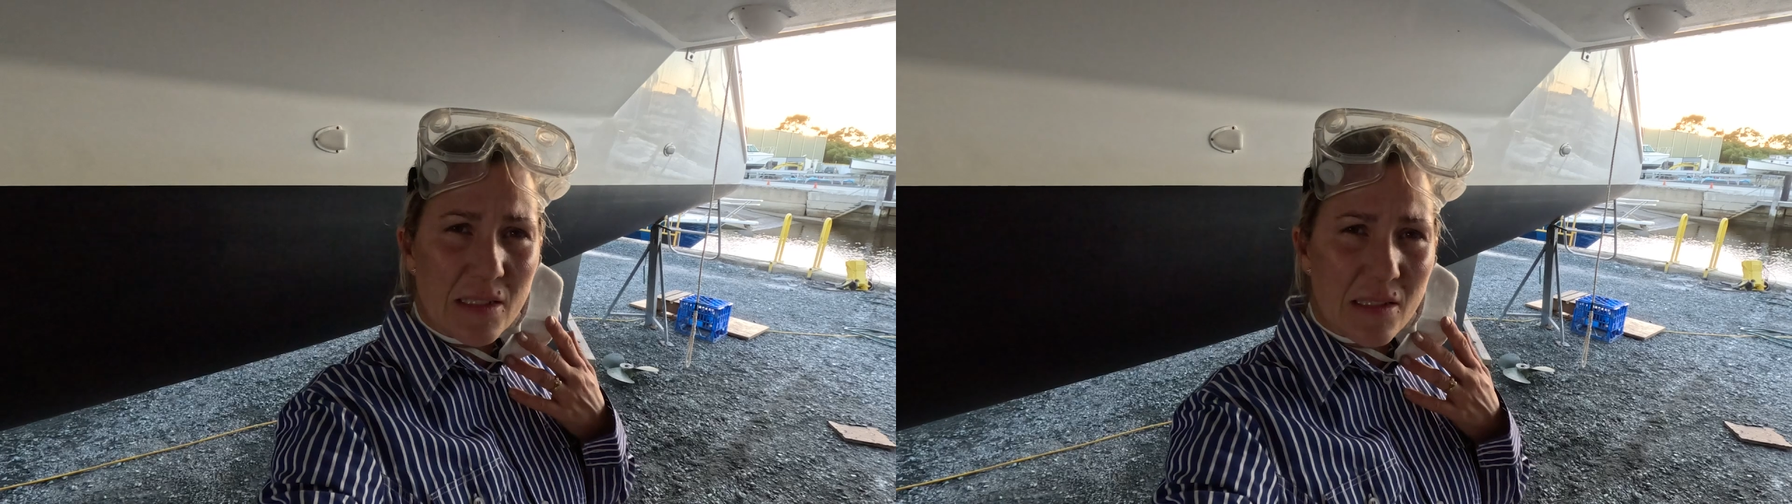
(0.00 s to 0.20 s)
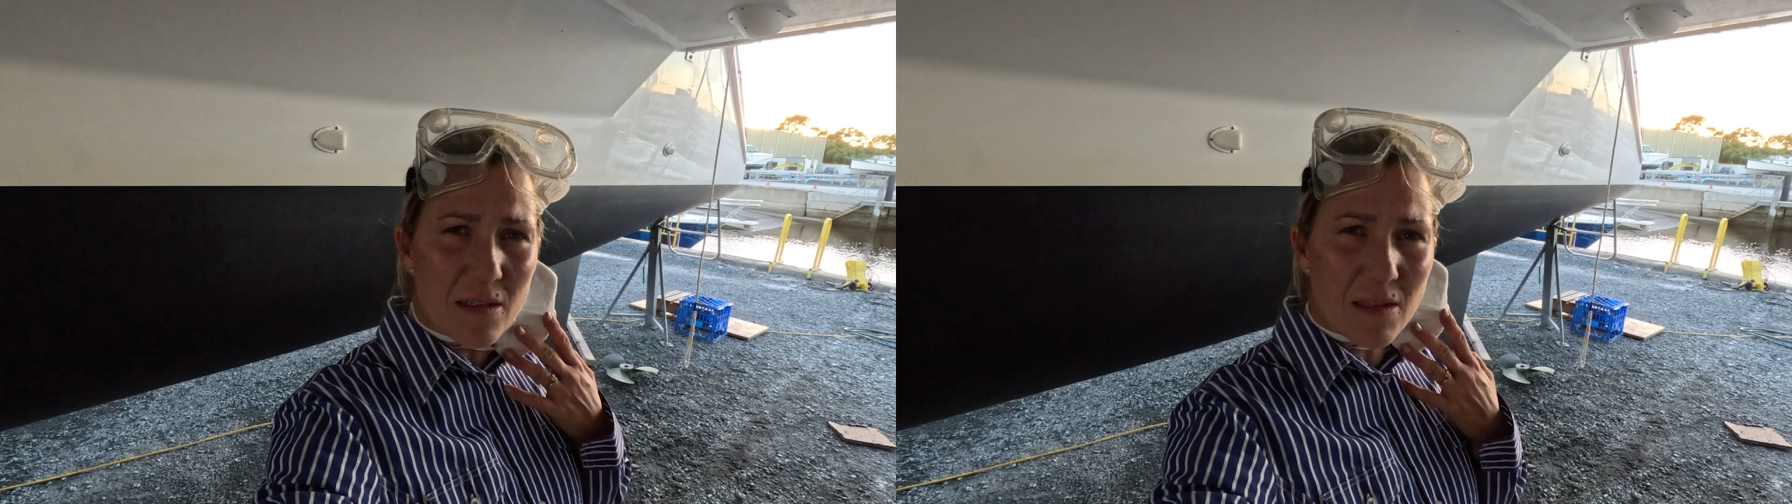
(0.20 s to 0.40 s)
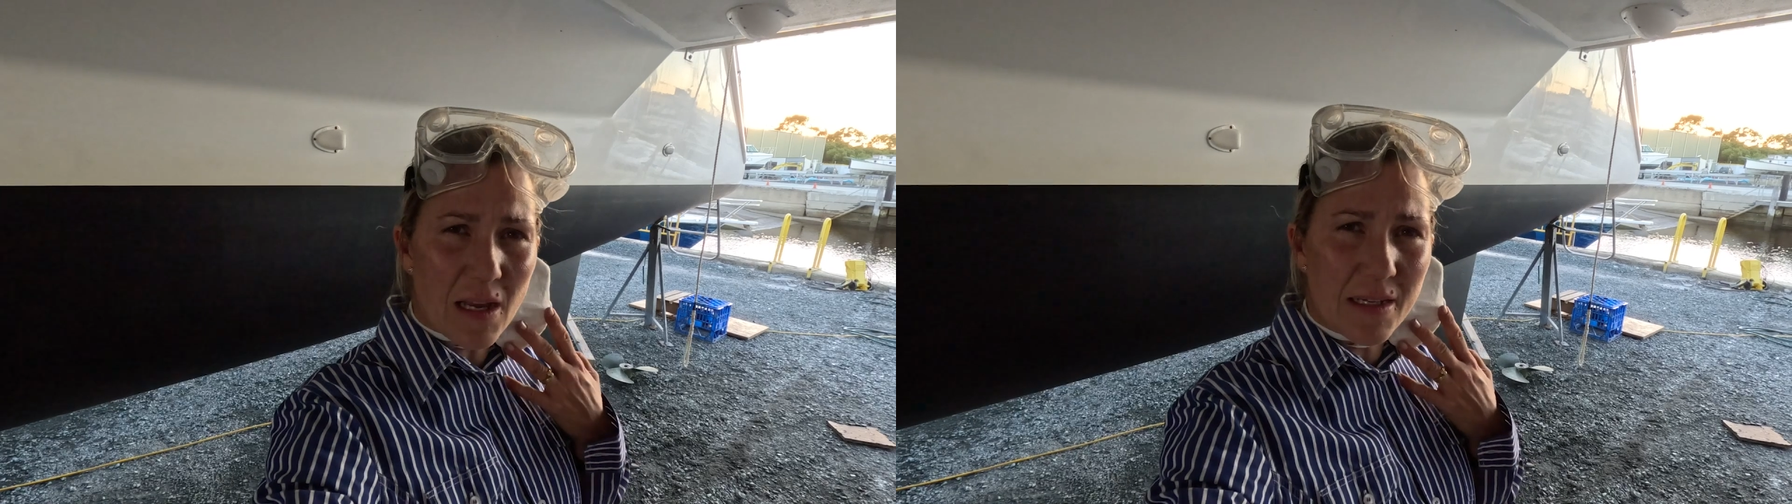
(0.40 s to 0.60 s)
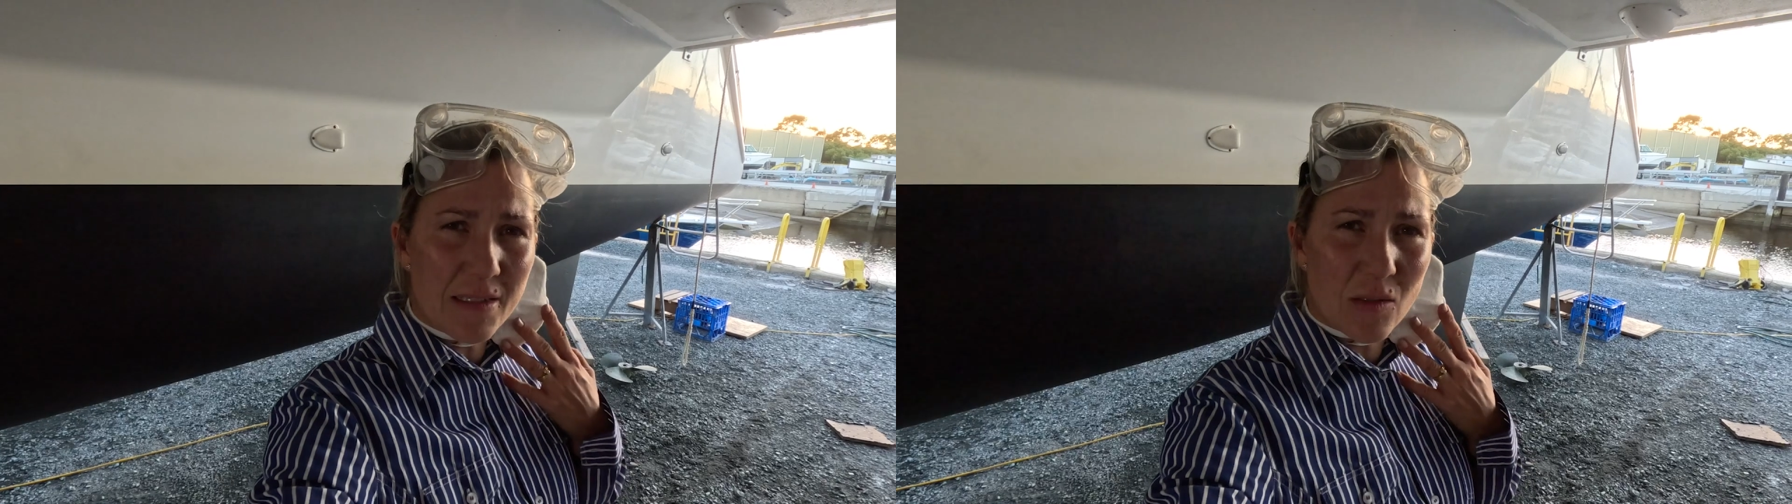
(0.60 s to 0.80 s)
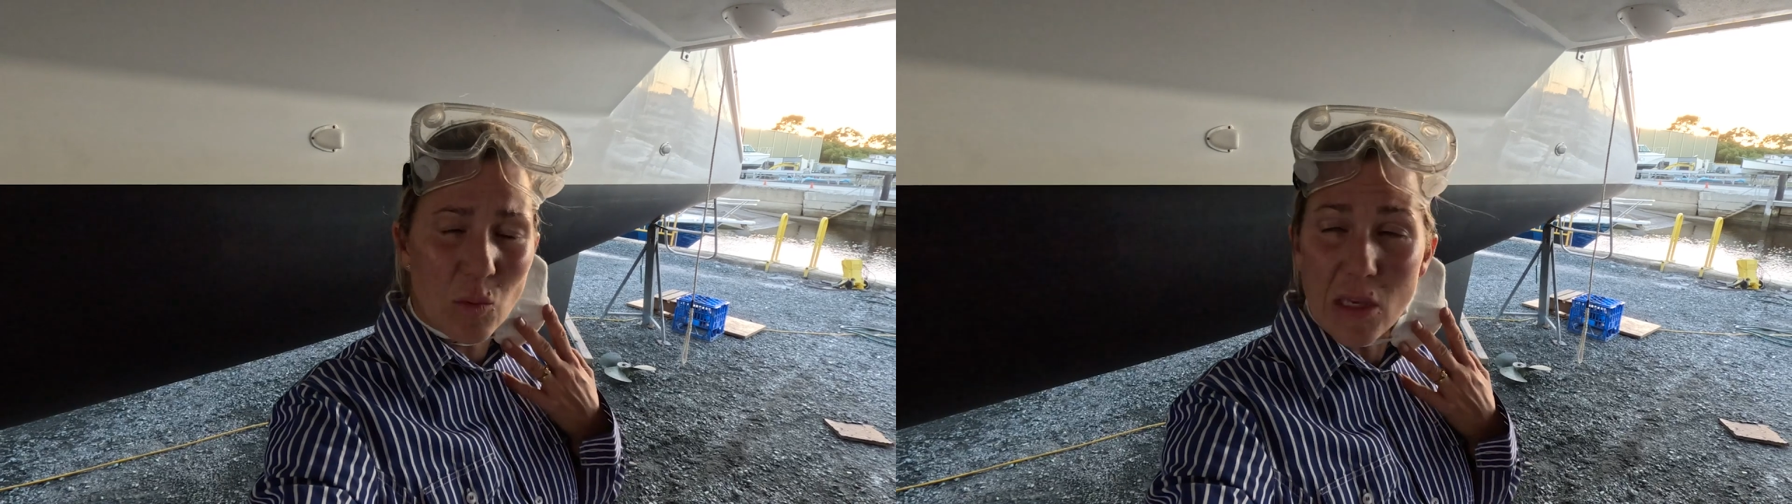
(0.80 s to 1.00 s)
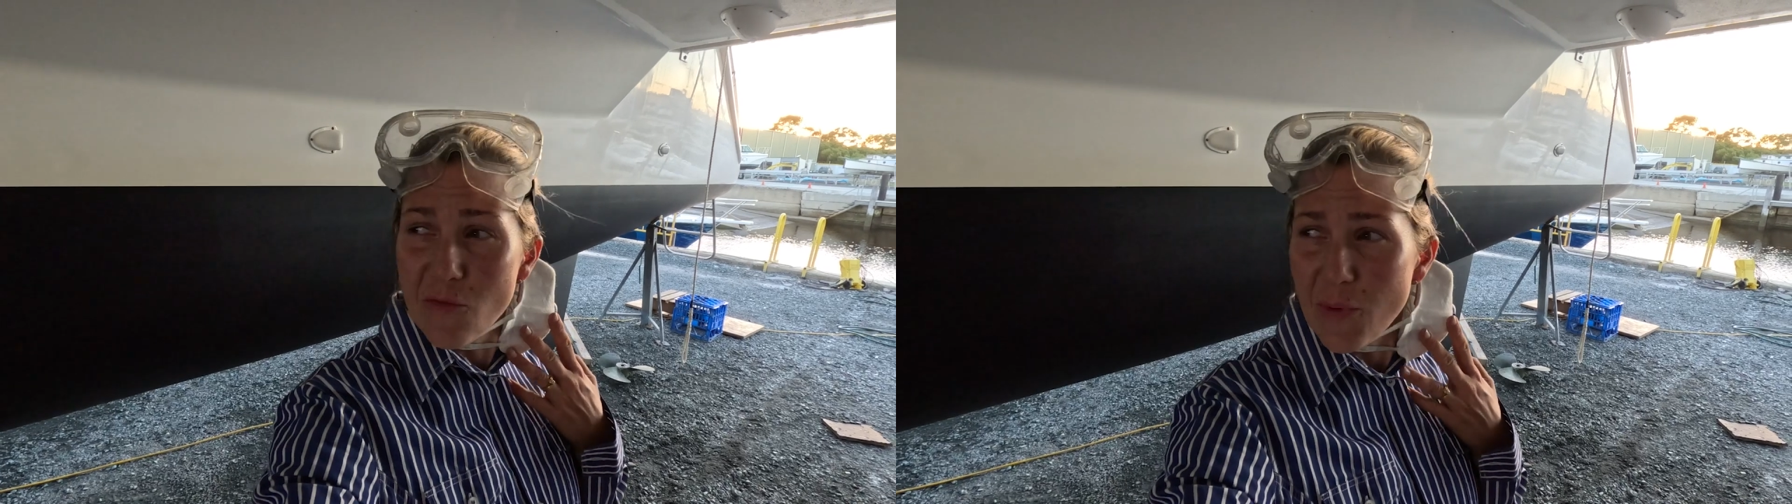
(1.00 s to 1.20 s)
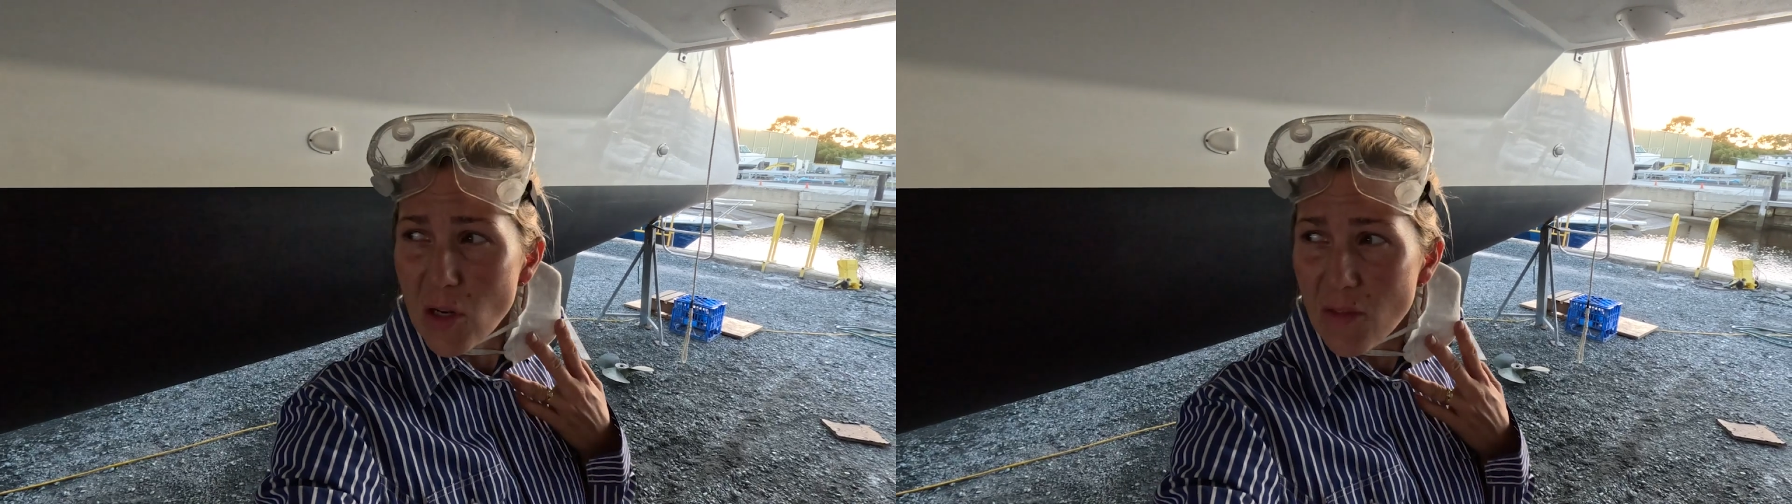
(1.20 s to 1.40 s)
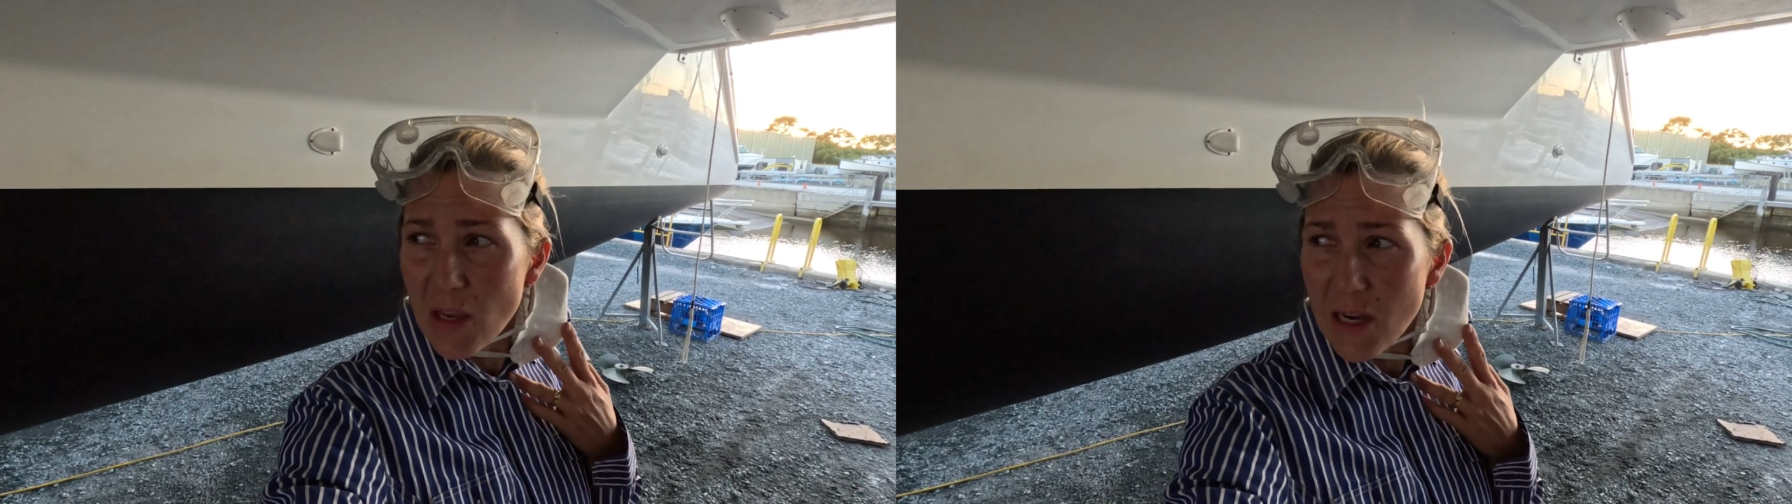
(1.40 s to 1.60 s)
us luck, guys. We have been
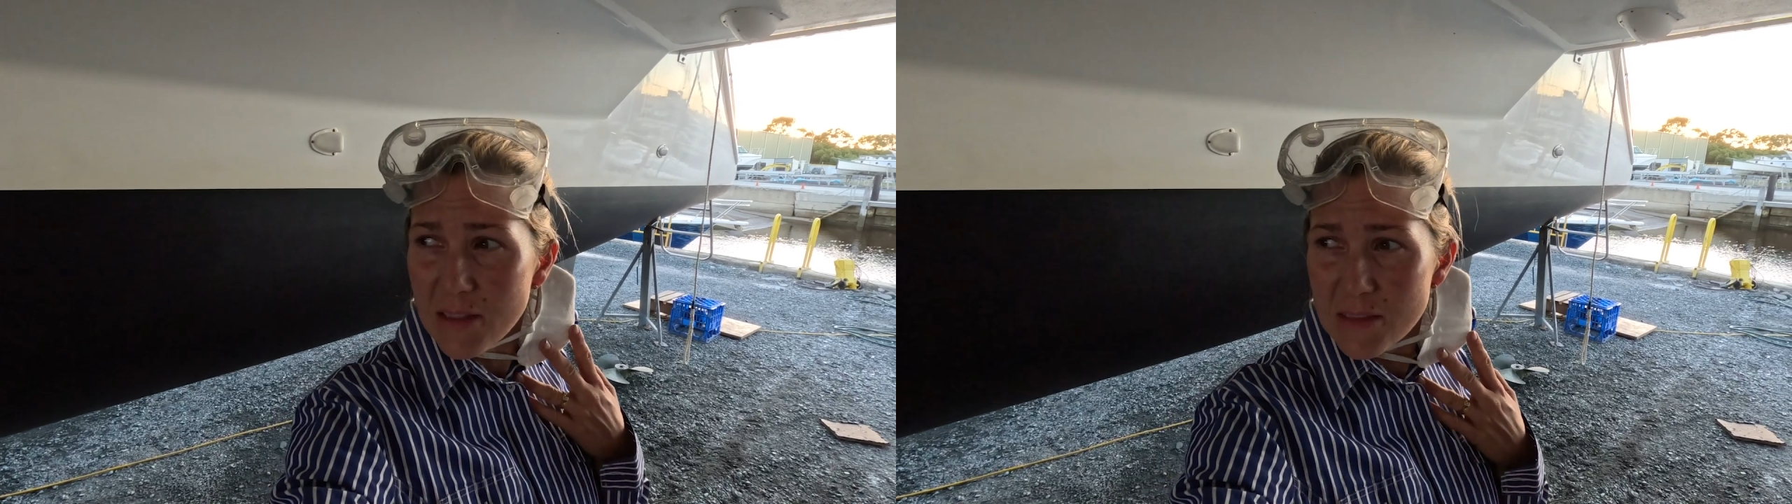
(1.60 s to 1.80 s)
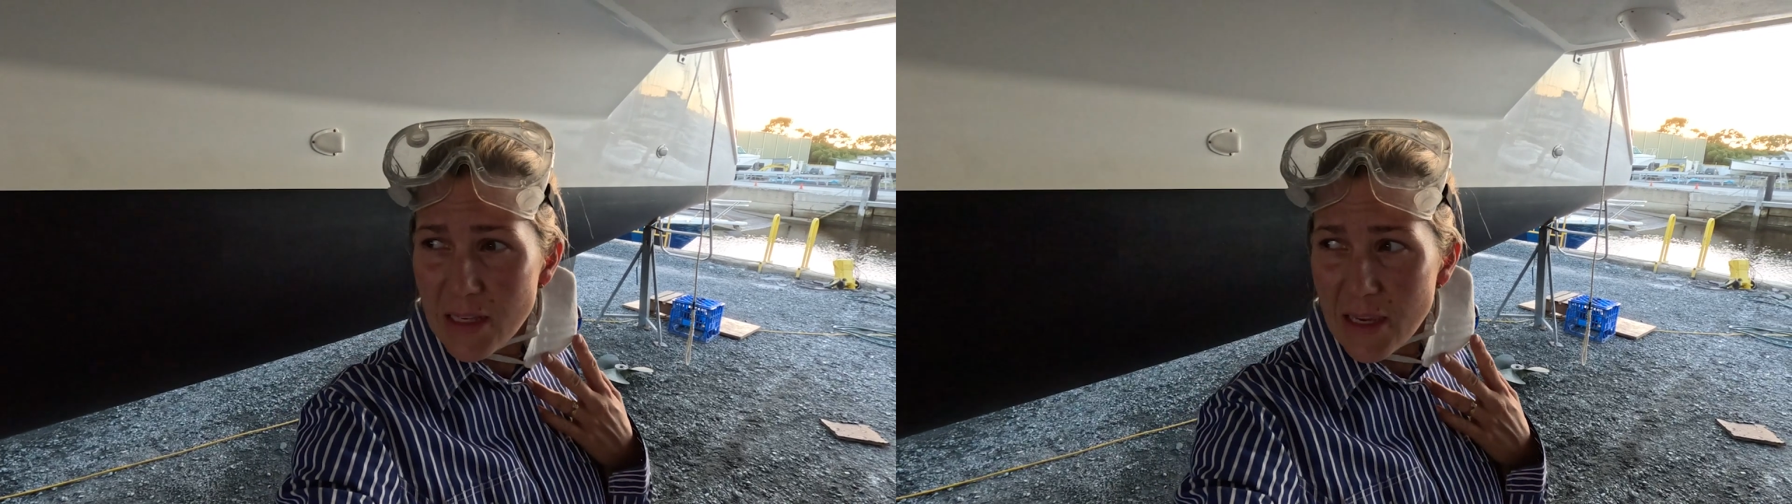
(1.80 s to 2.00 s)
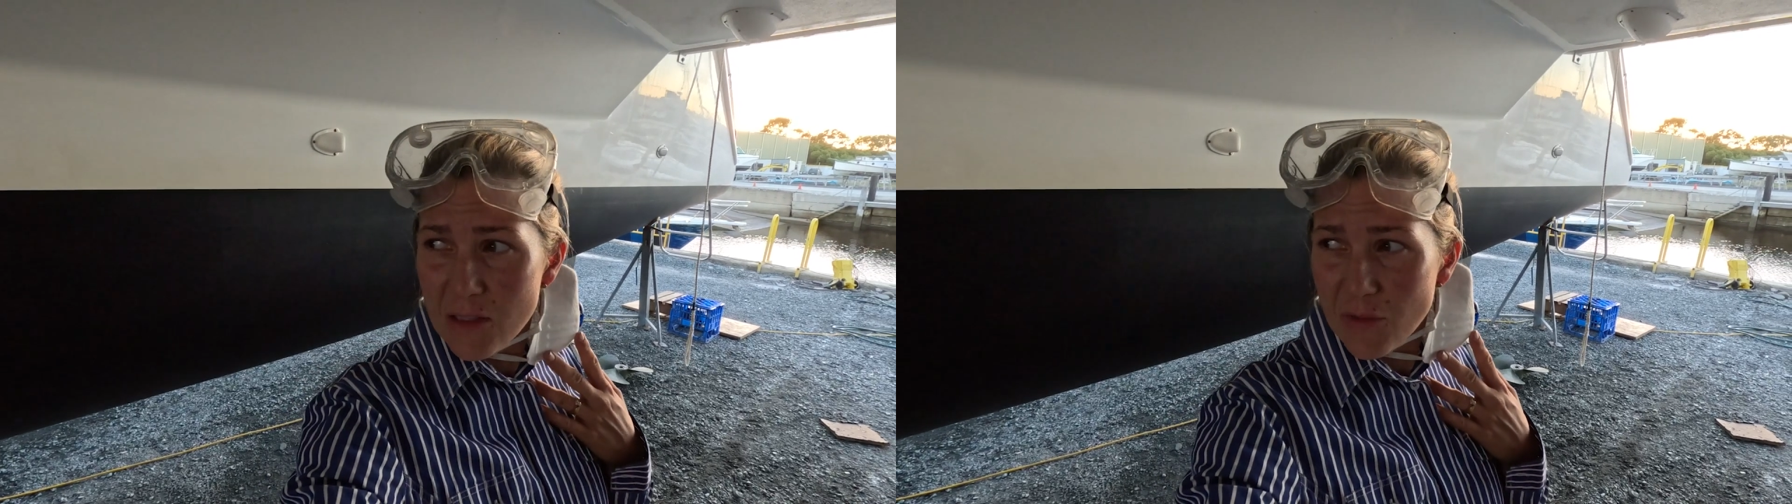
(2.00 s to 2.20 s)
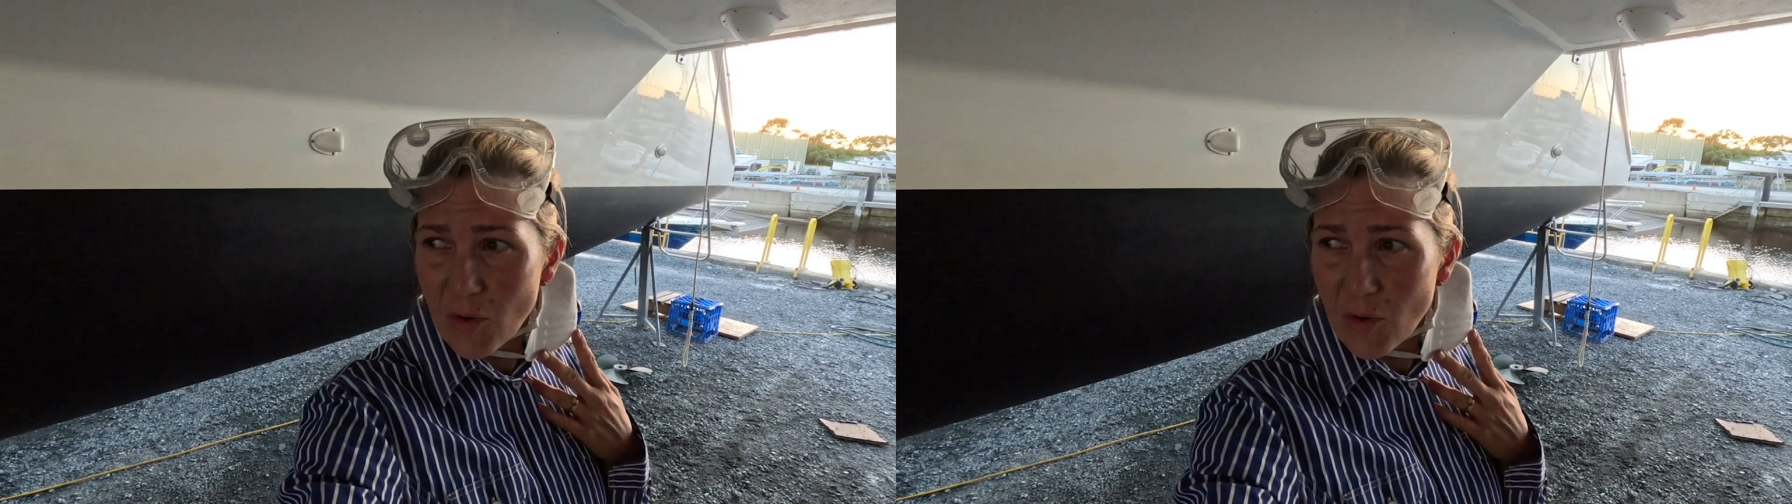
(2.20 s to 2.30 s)
on the hard stand